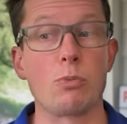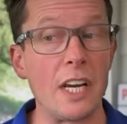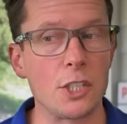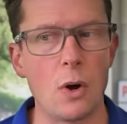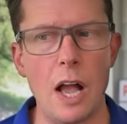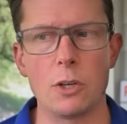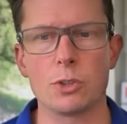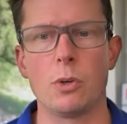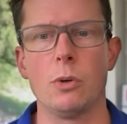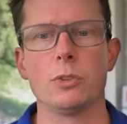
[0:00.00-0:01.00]
renter
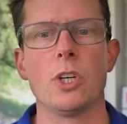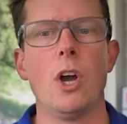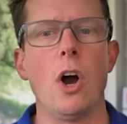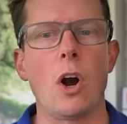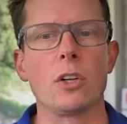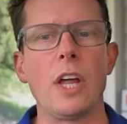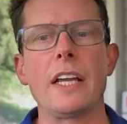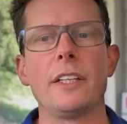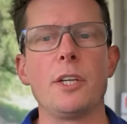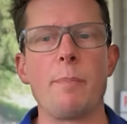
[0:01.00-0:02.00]
households are
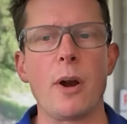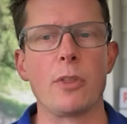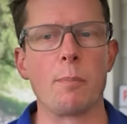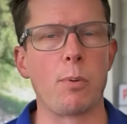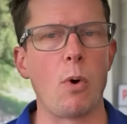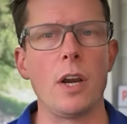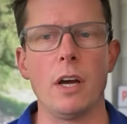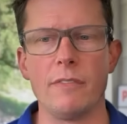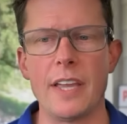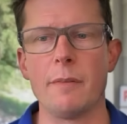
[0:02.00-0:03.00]
likely to bear the brunt
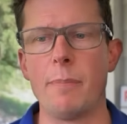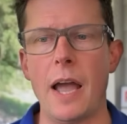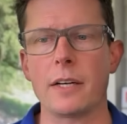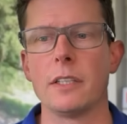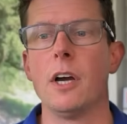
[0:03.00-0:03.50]
of the impact.